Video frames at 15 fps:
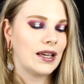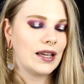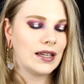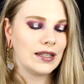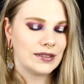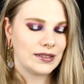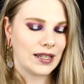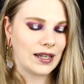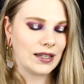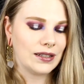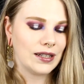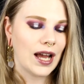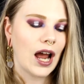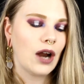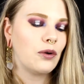And yeah,
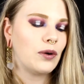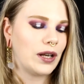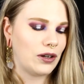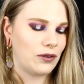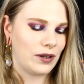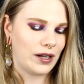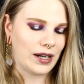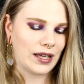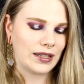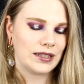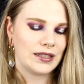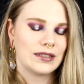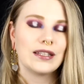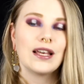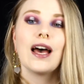I really, really like
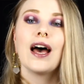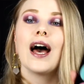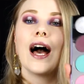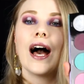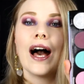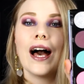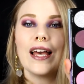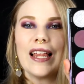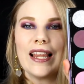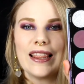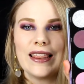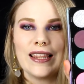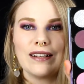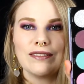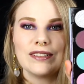it. I
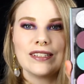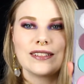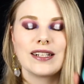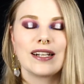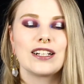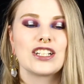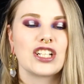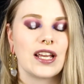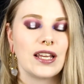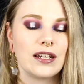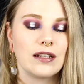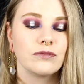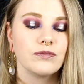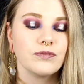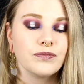love this little shade.
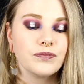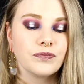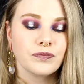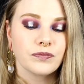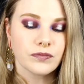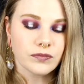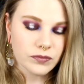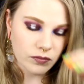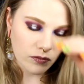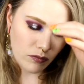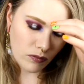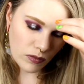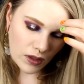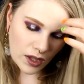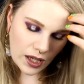
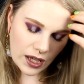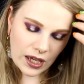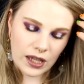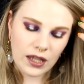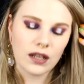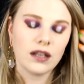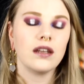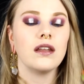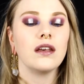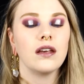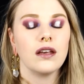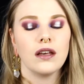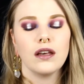And